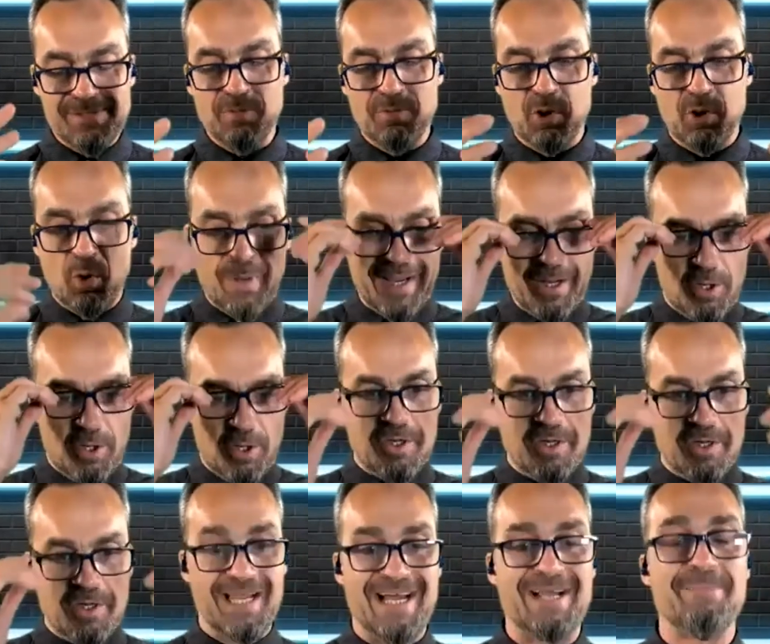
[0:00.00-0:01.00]
in a small
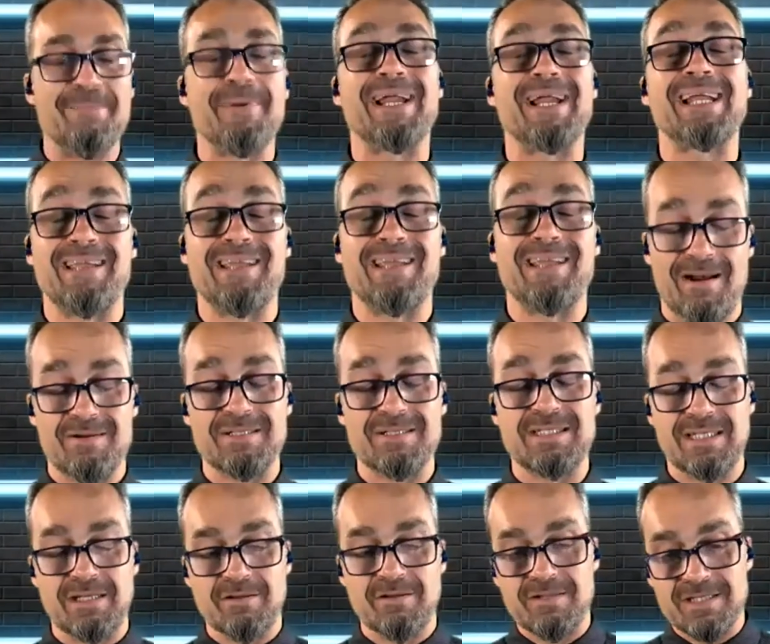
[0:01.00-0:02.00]
way online, but I can
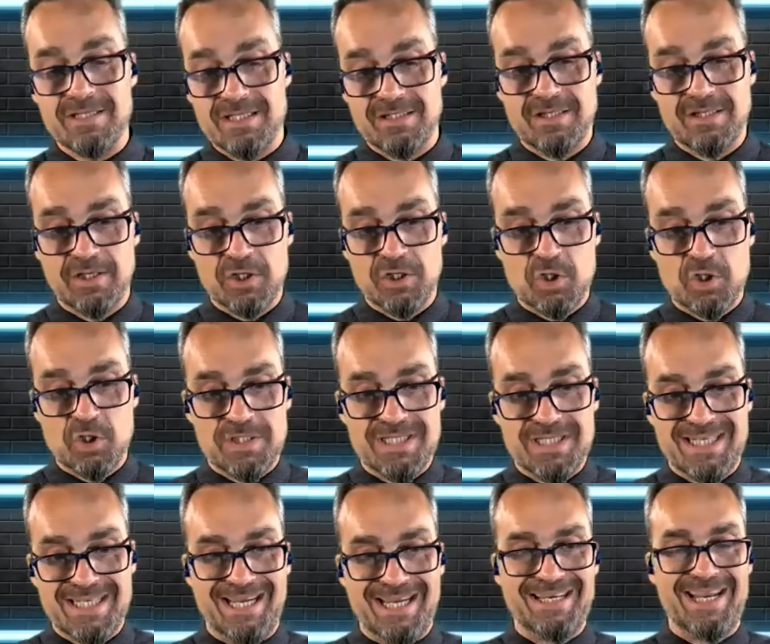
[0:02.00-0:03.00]
guarantee you this is going to
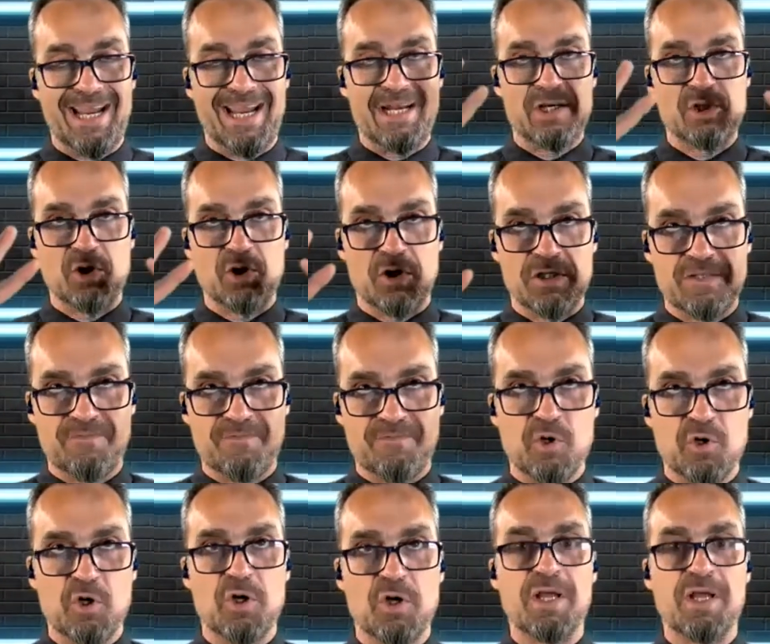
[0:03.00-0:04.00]
transcend and
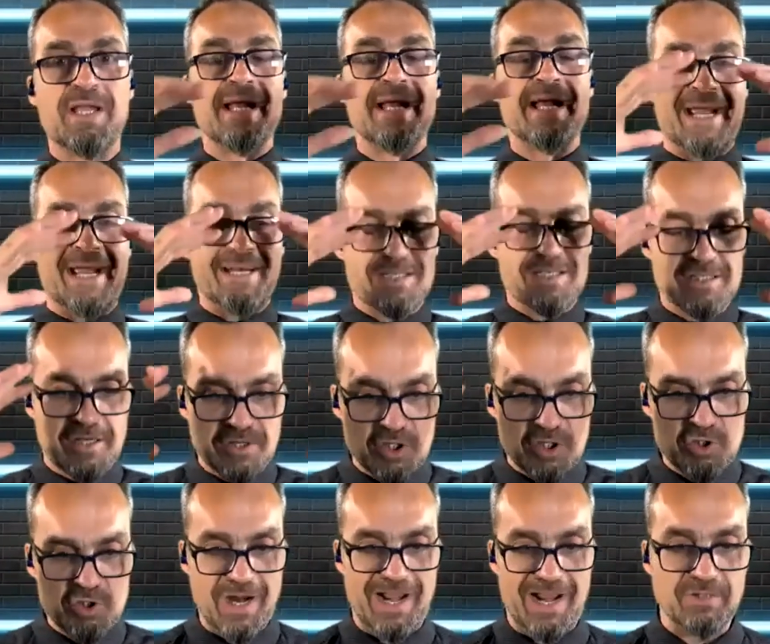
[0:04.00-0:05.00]
transfer, and
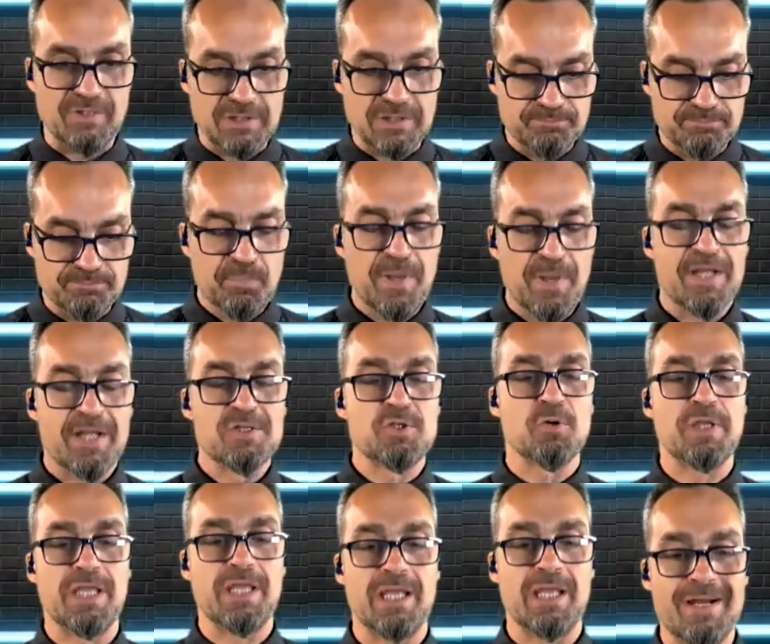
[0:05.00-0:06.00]
it's going to travel.
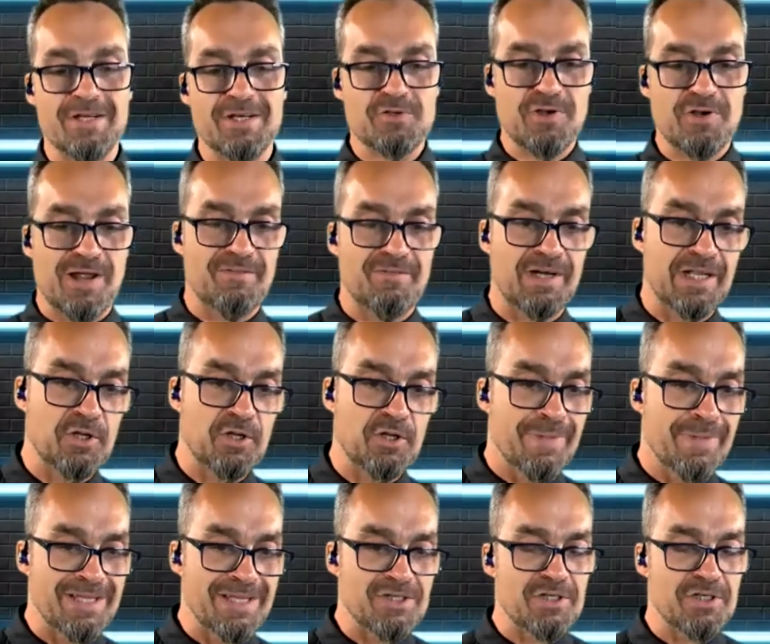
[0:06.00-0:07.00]
Talking about
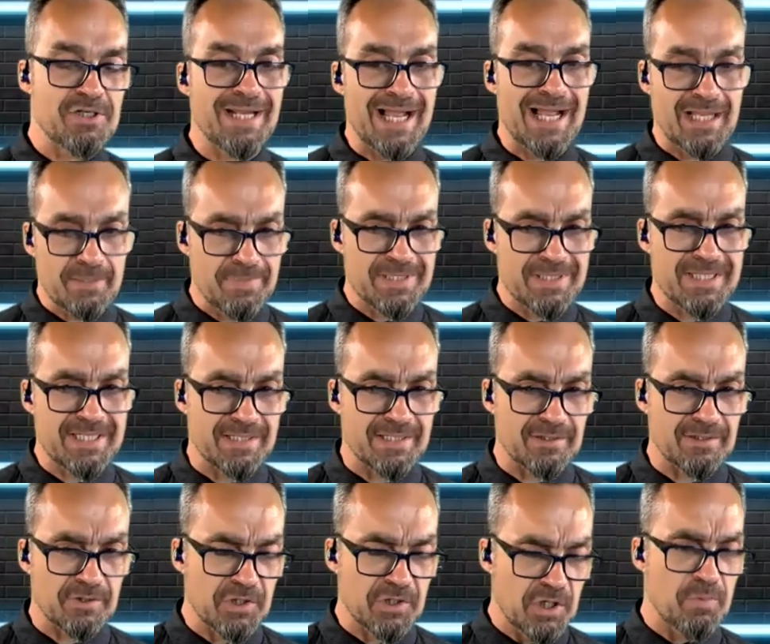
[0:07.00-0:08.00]
traveling, you mentioned
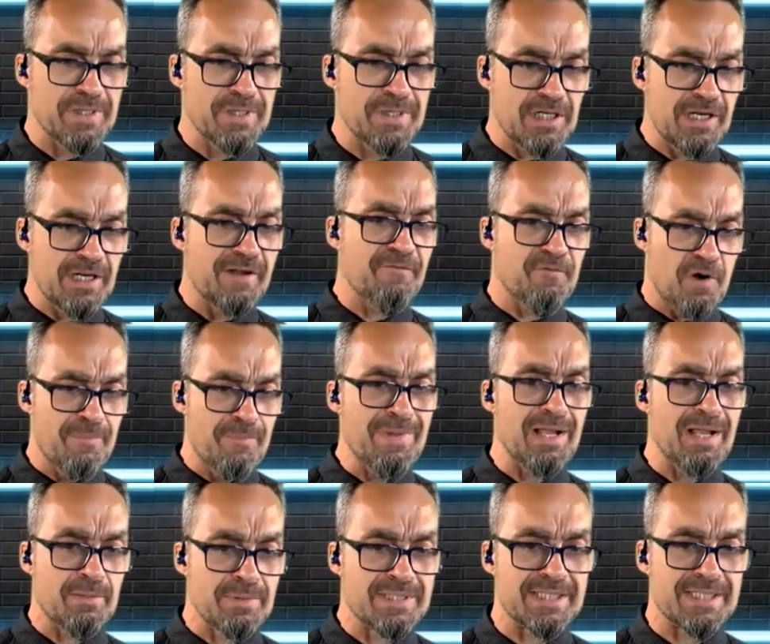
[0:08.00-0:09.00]
Alberton. Are you originally
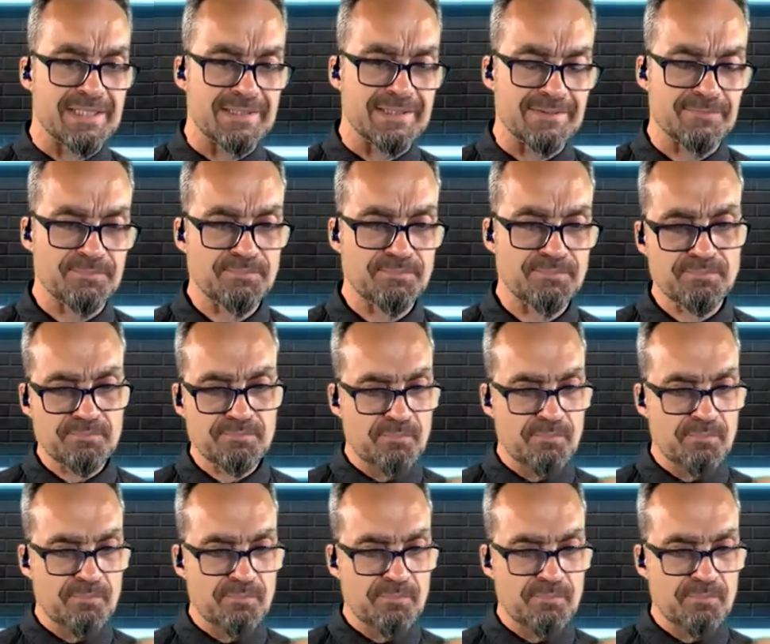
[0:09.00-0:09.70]
from Alberton?